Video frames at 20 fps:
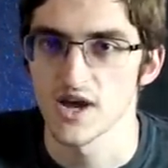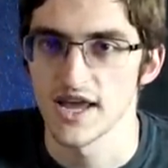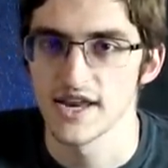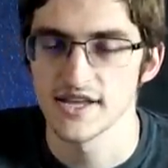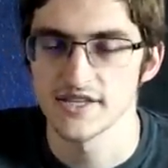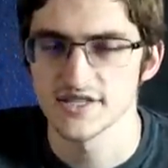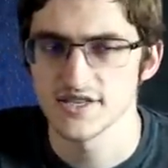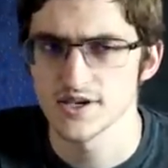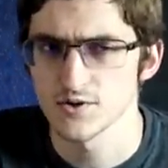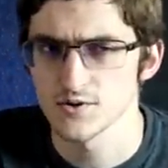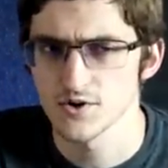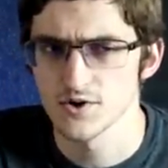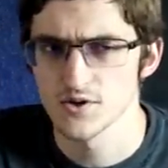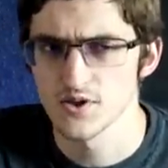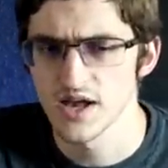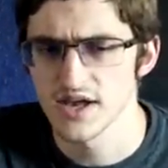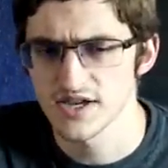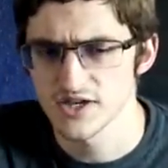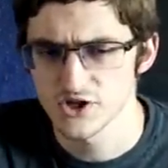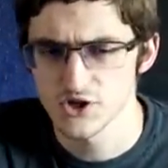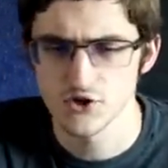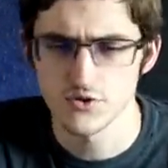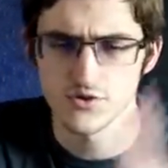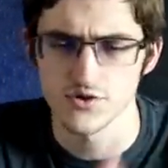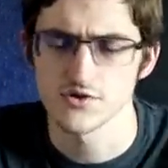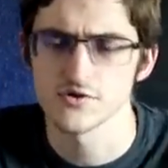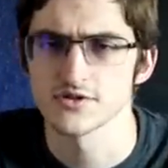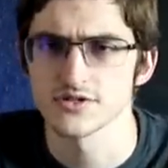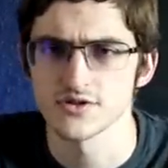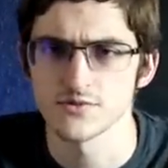And until you're like two
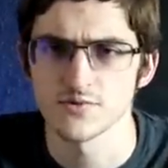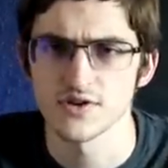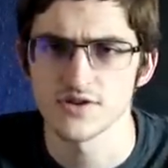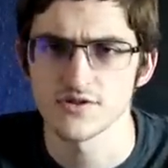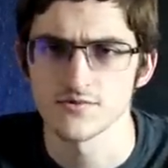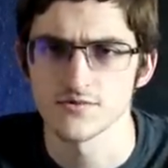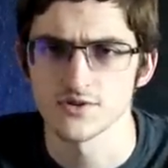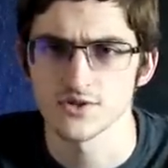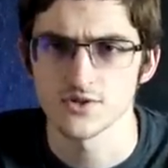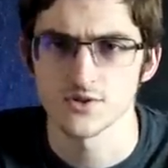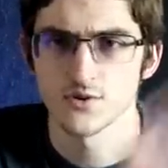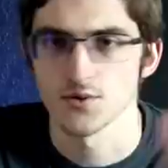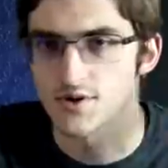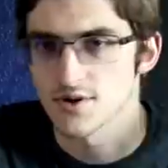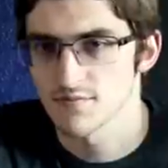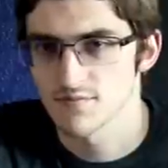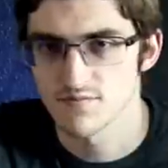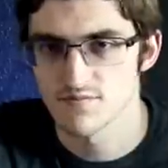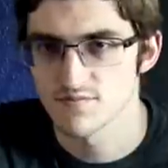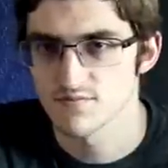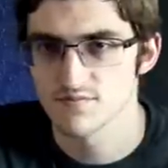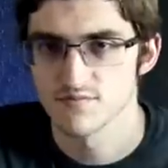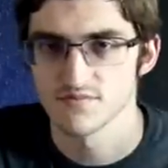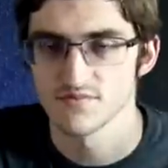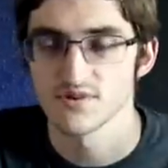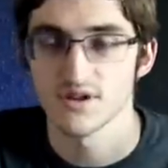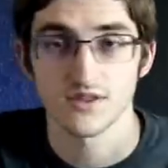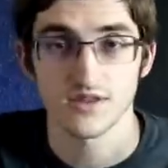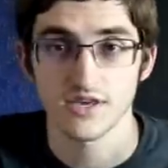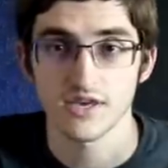thirds of the way through the story,
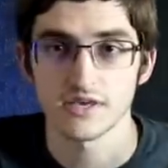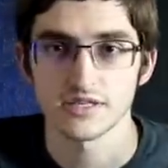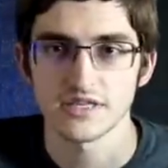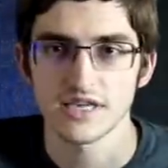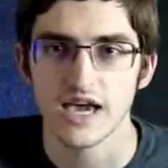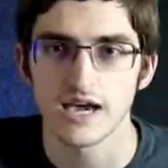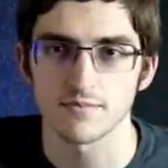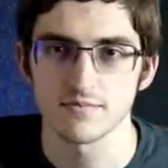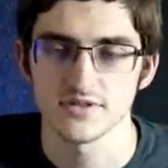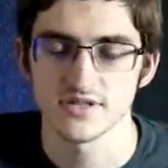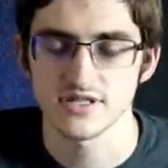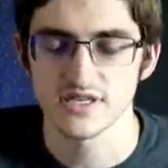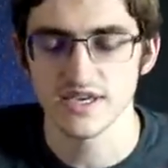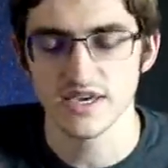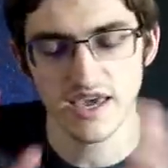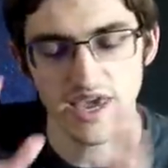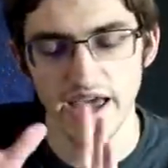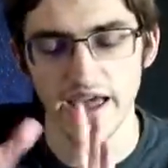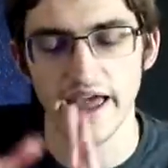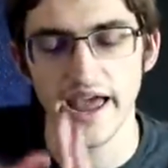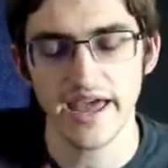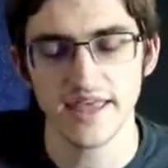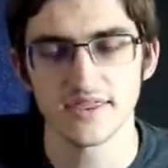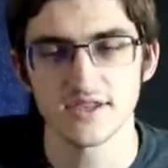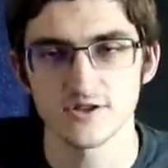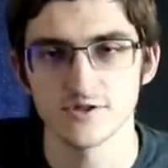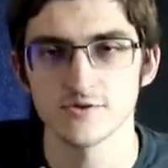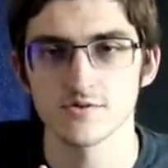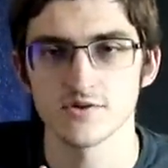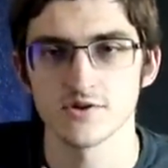nothing else happens. Like at, at
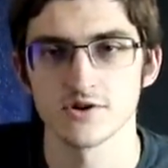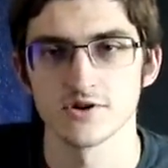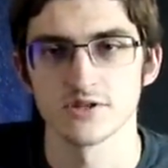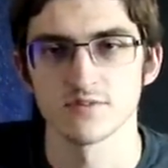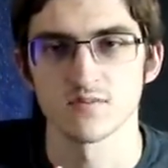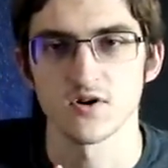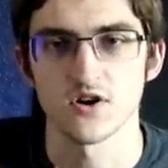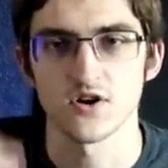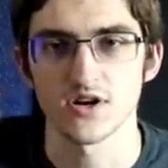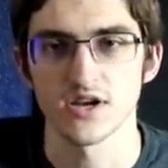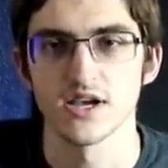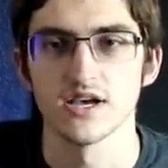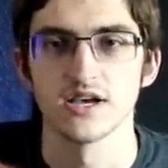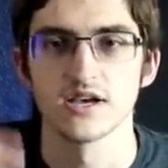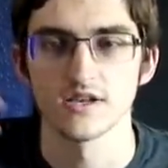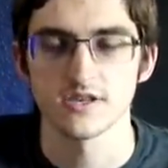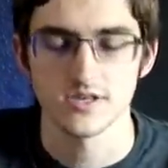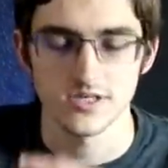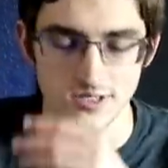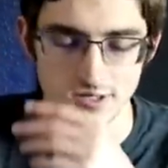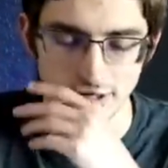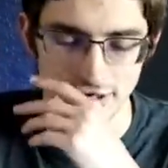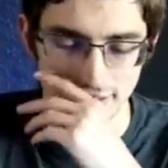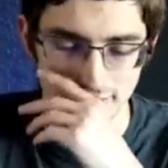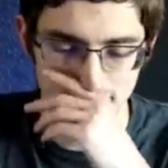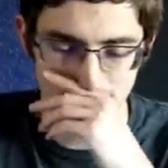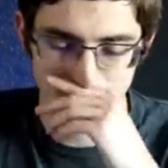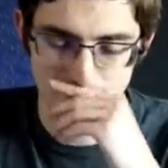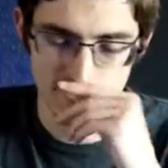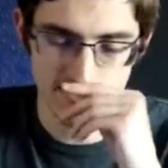the two thirds mark, you
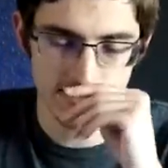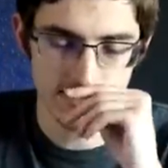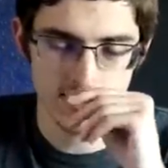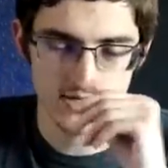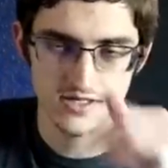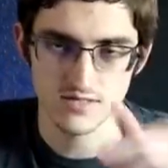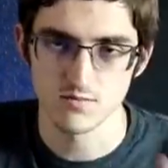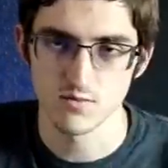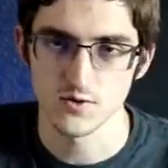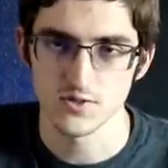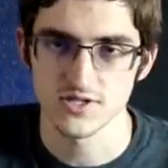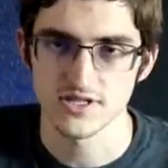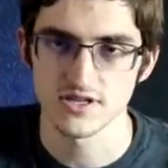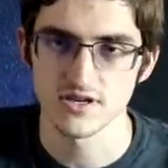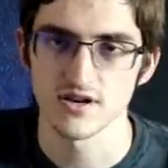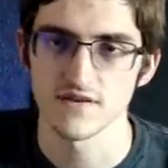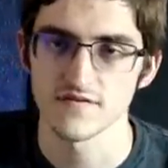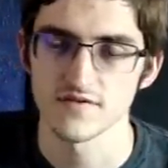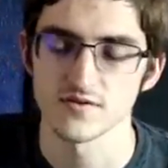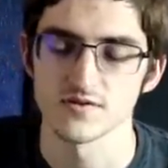start uh, seeing some more stuff.